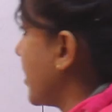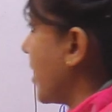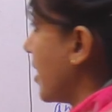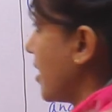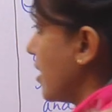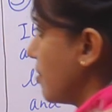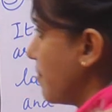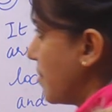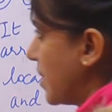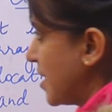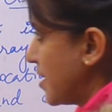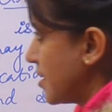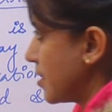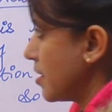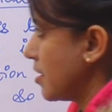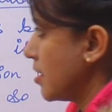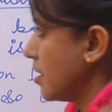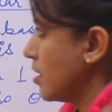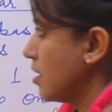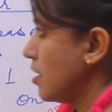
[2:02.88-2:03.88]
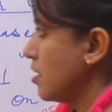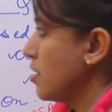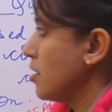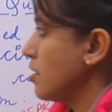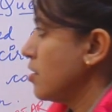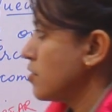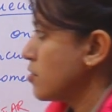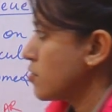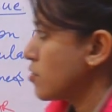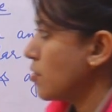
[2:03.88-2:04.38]
element.
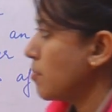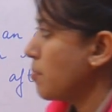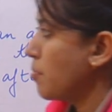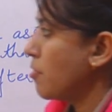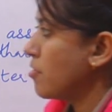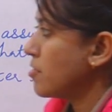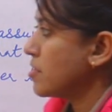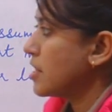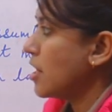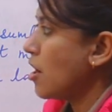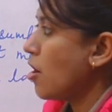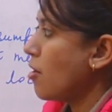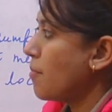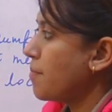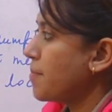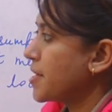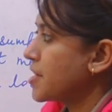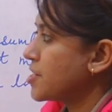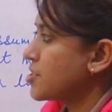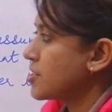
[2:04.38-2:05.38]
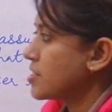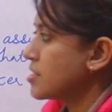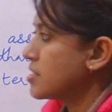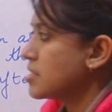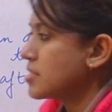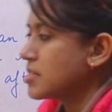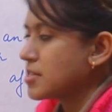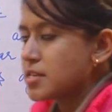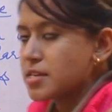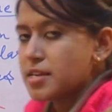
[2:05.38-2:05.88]
So both the
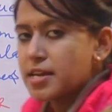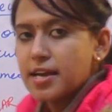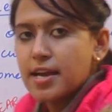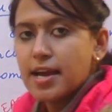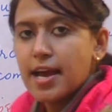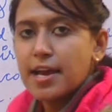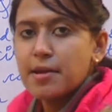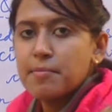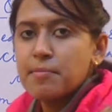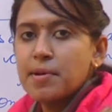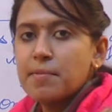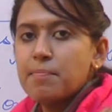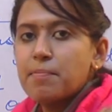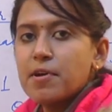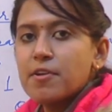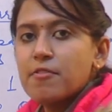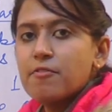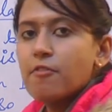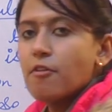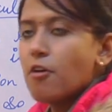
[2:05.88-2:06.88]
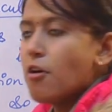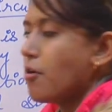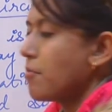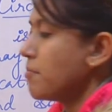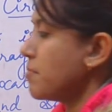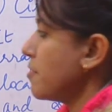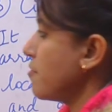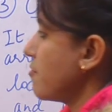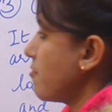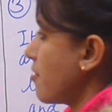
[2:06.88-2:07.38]
operations can be
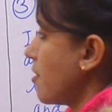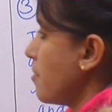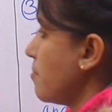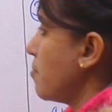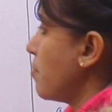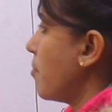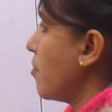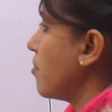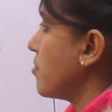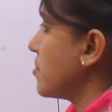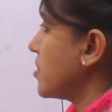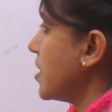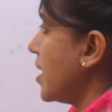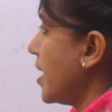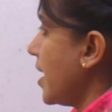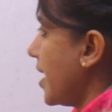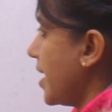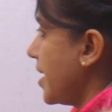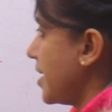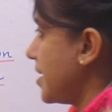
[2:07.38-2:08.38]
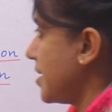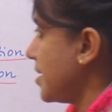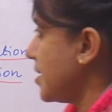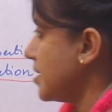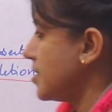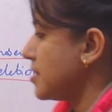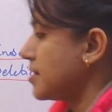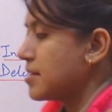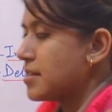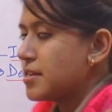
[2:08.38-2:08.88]
performed from both the
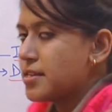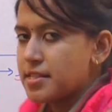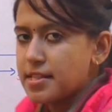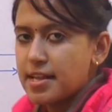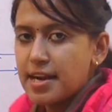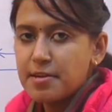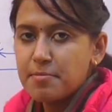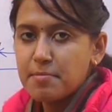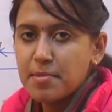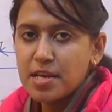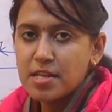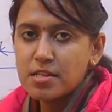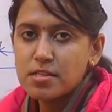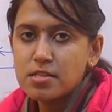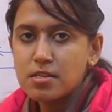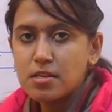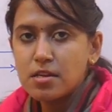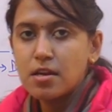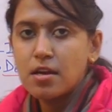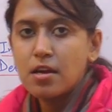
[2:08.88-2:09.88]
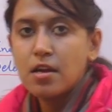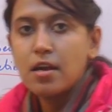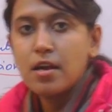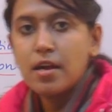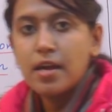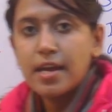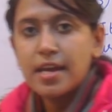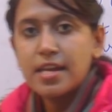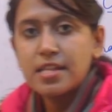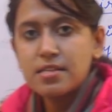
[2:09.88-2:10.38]
ends. That means
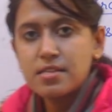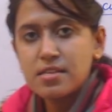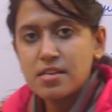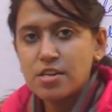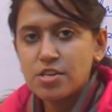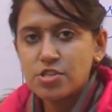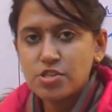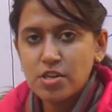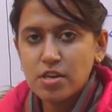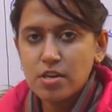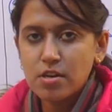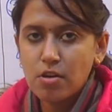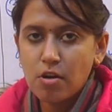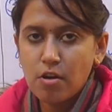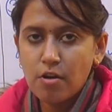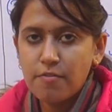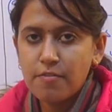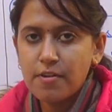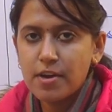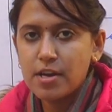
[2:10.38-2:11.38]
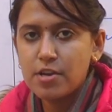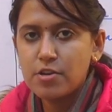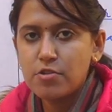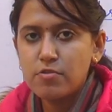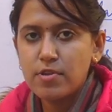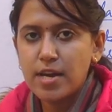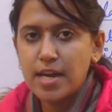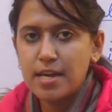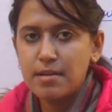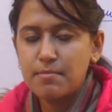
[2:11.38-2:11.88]
insertion of a
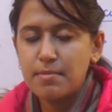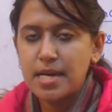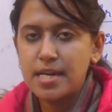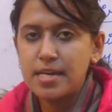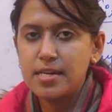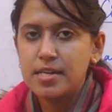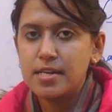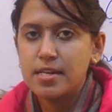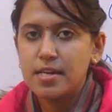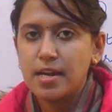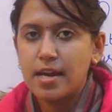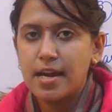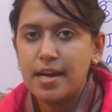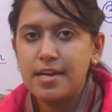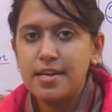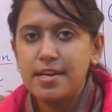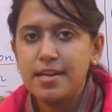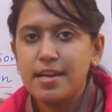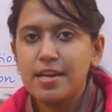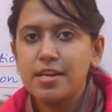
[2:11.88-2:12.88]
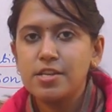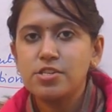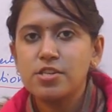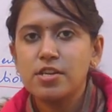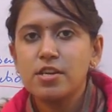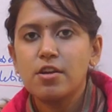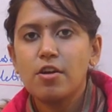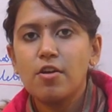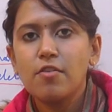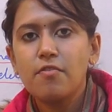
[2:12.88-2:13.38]
new element and
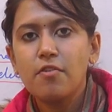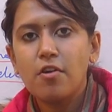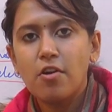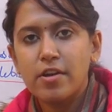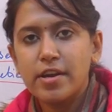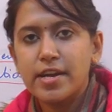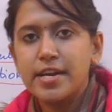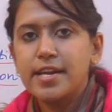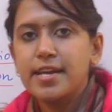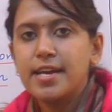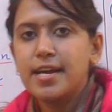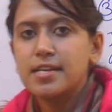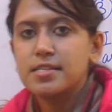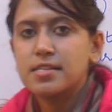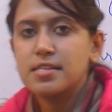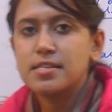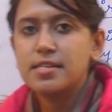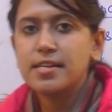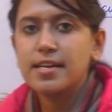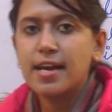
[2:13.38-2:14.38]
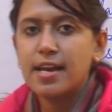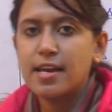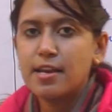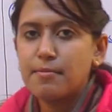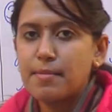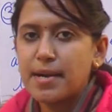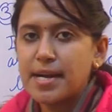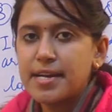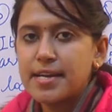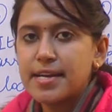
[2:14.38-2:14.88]
deletion of already existing
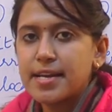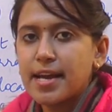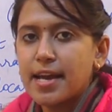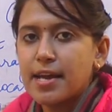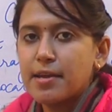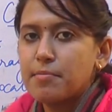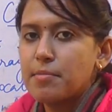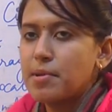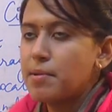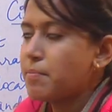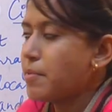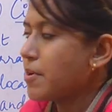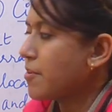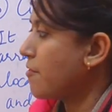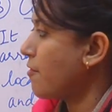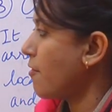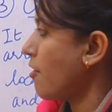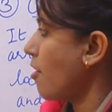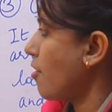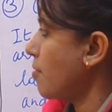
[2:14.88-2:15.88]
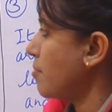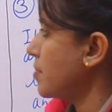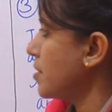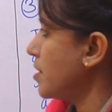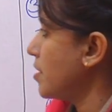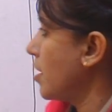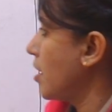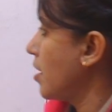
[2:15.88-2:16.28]
element can be performed